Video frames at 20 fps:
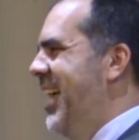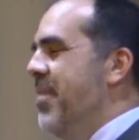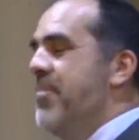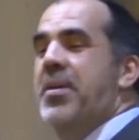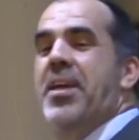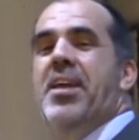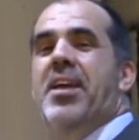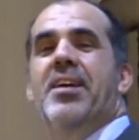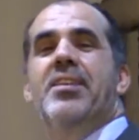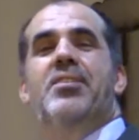
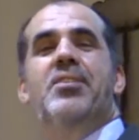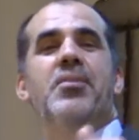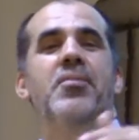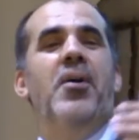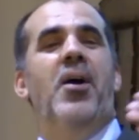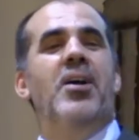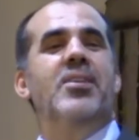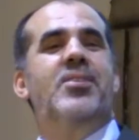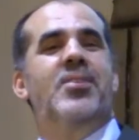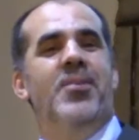because you're
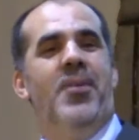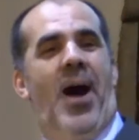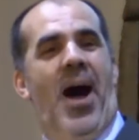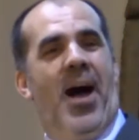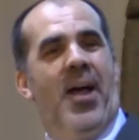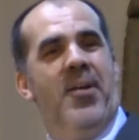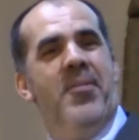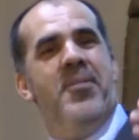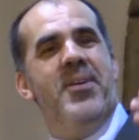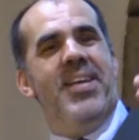also
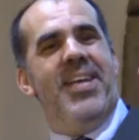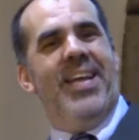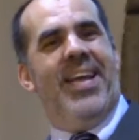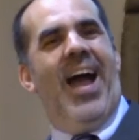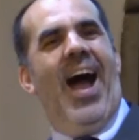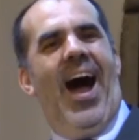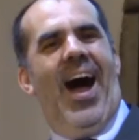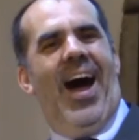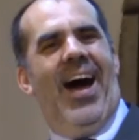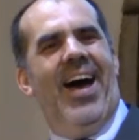honoring
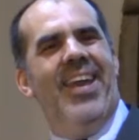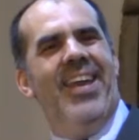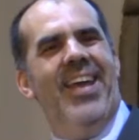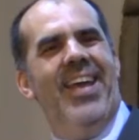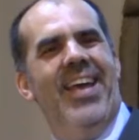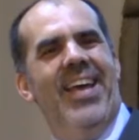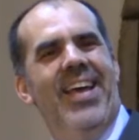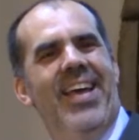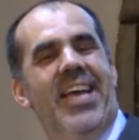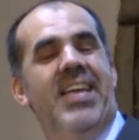God.
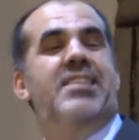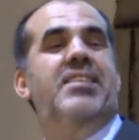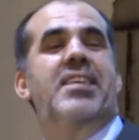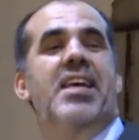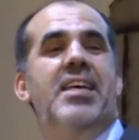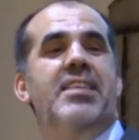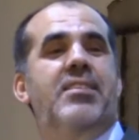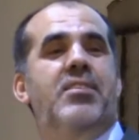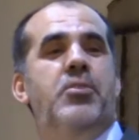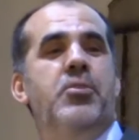It
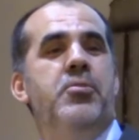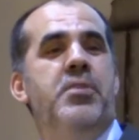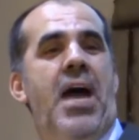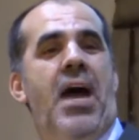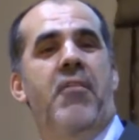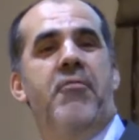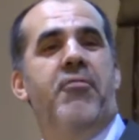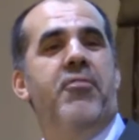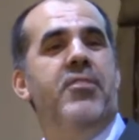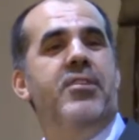says, do
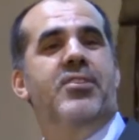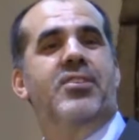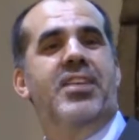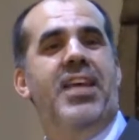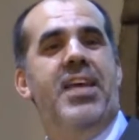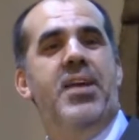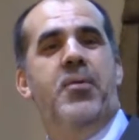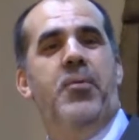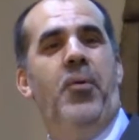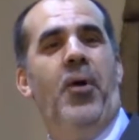not
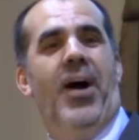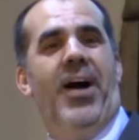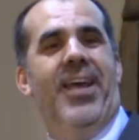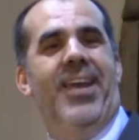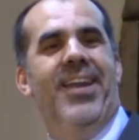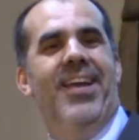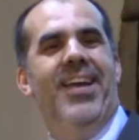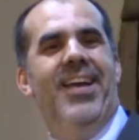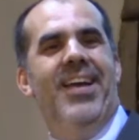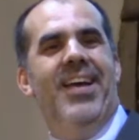forsake
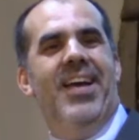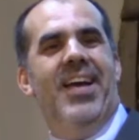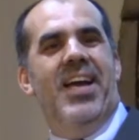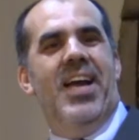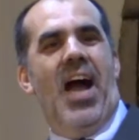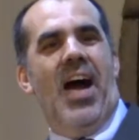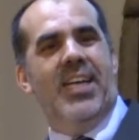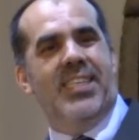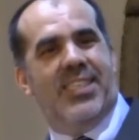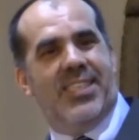what?
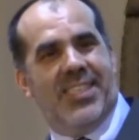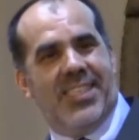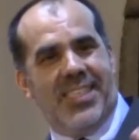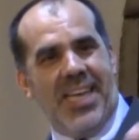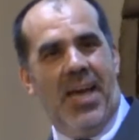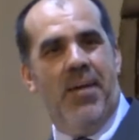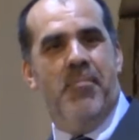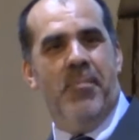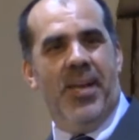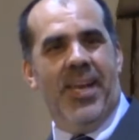
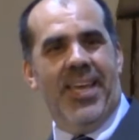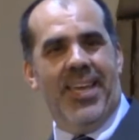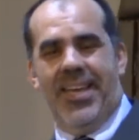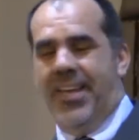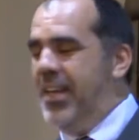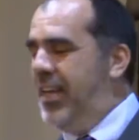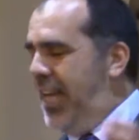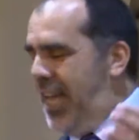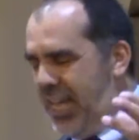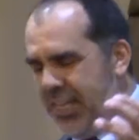
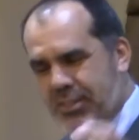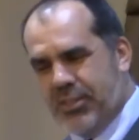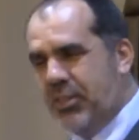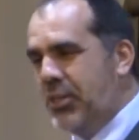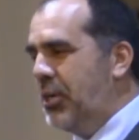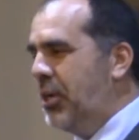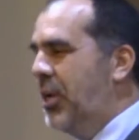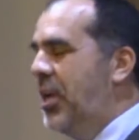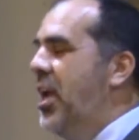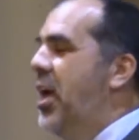Assembly. It's
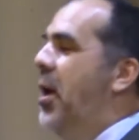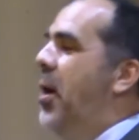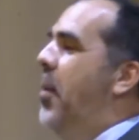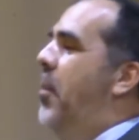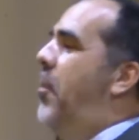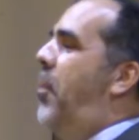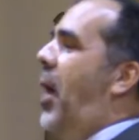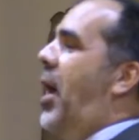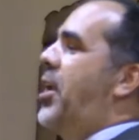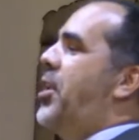good.
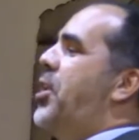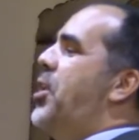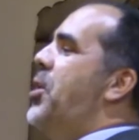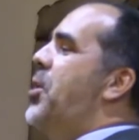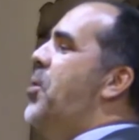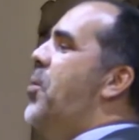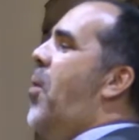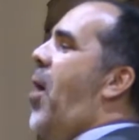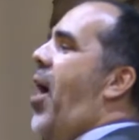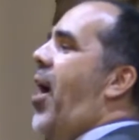But
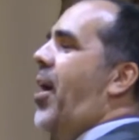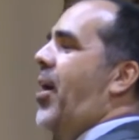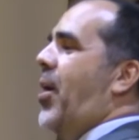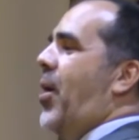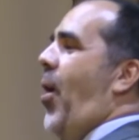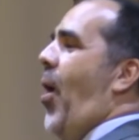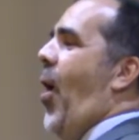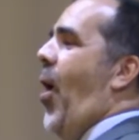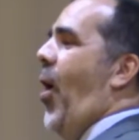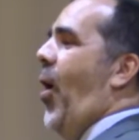you
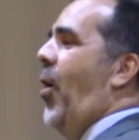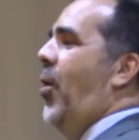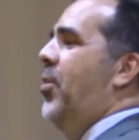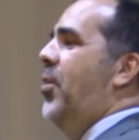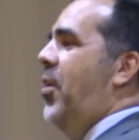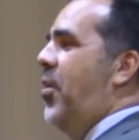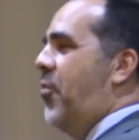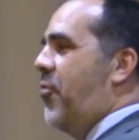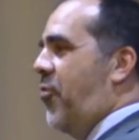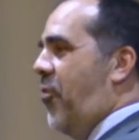are
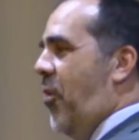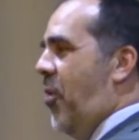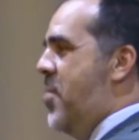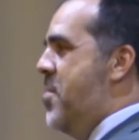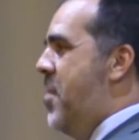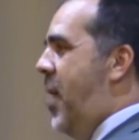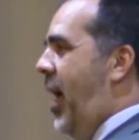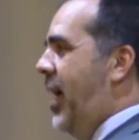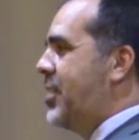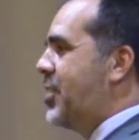called
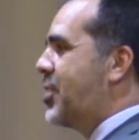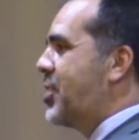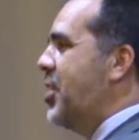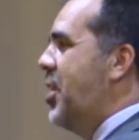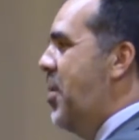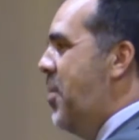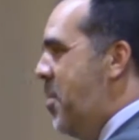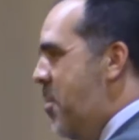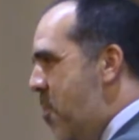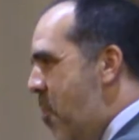for much
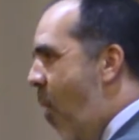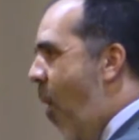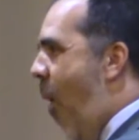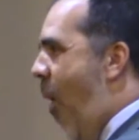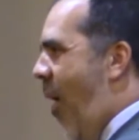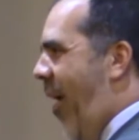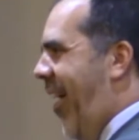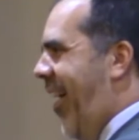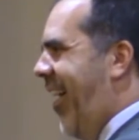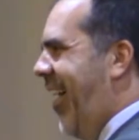
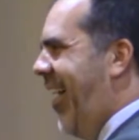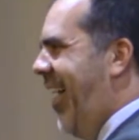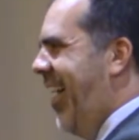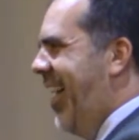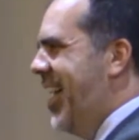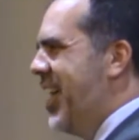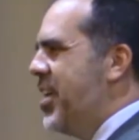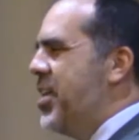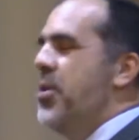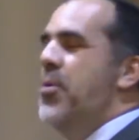more.
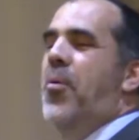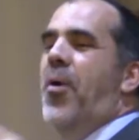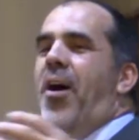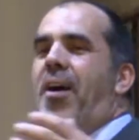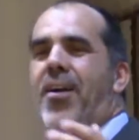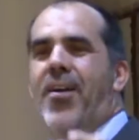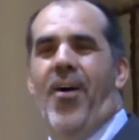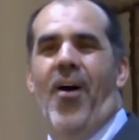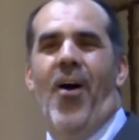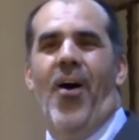You
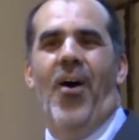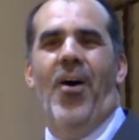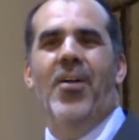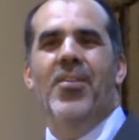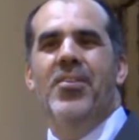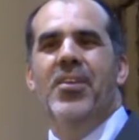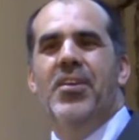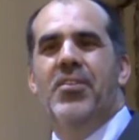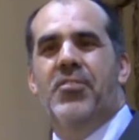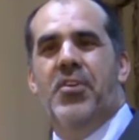are
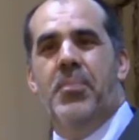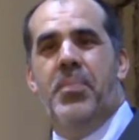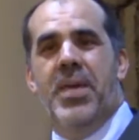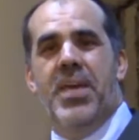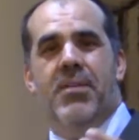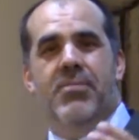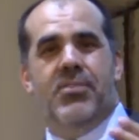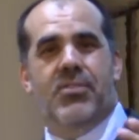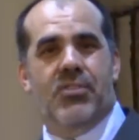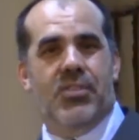called to
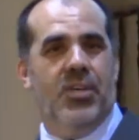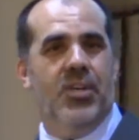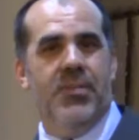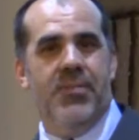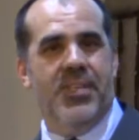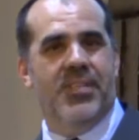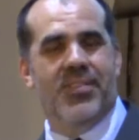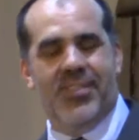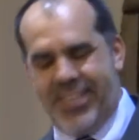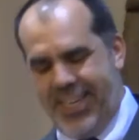be of
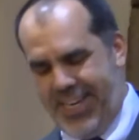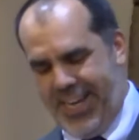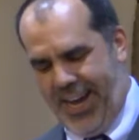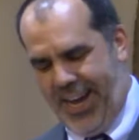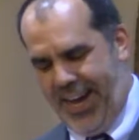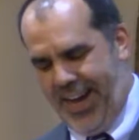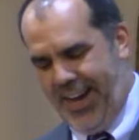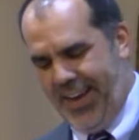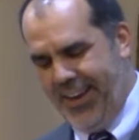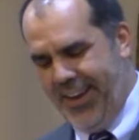service to
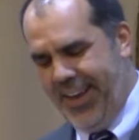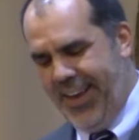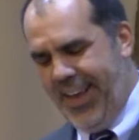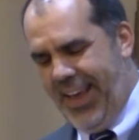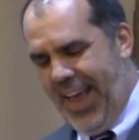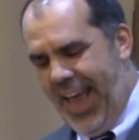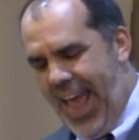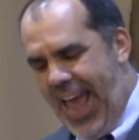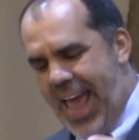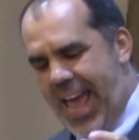
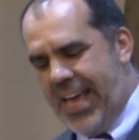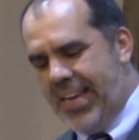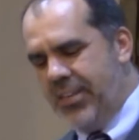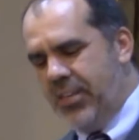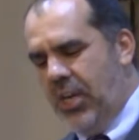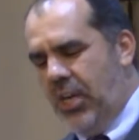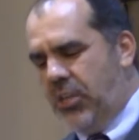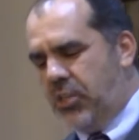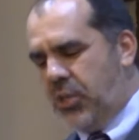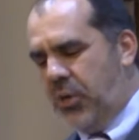God
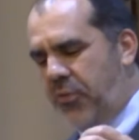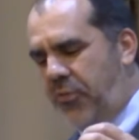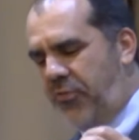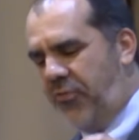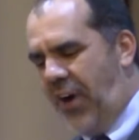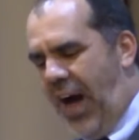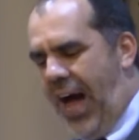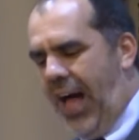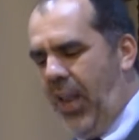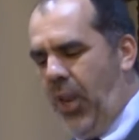and to
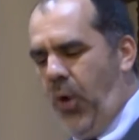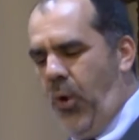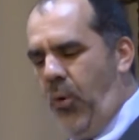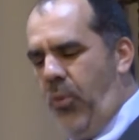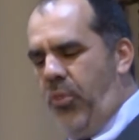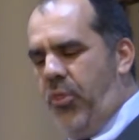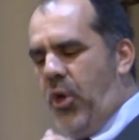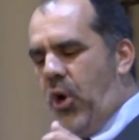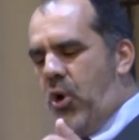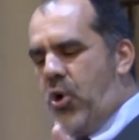
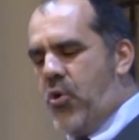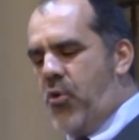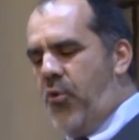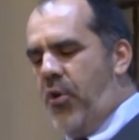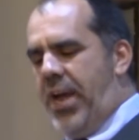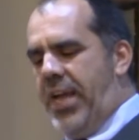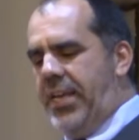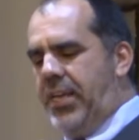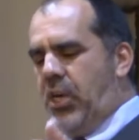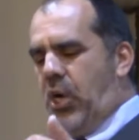follow the
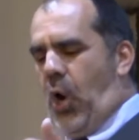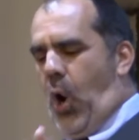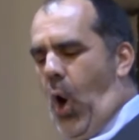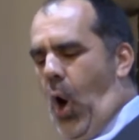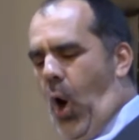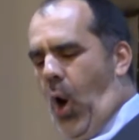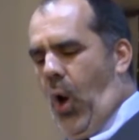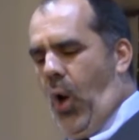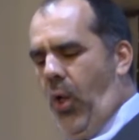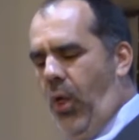great
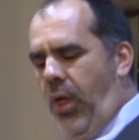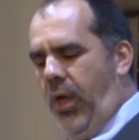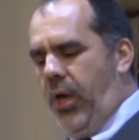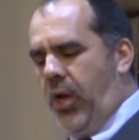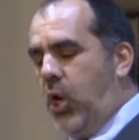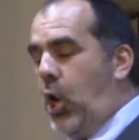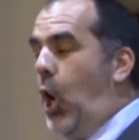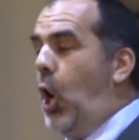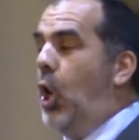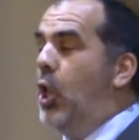
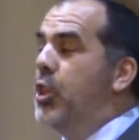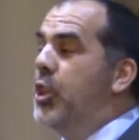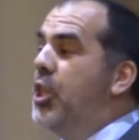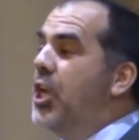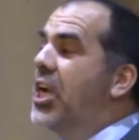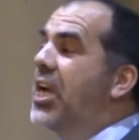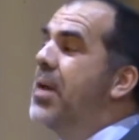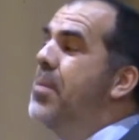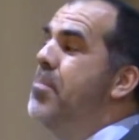call called the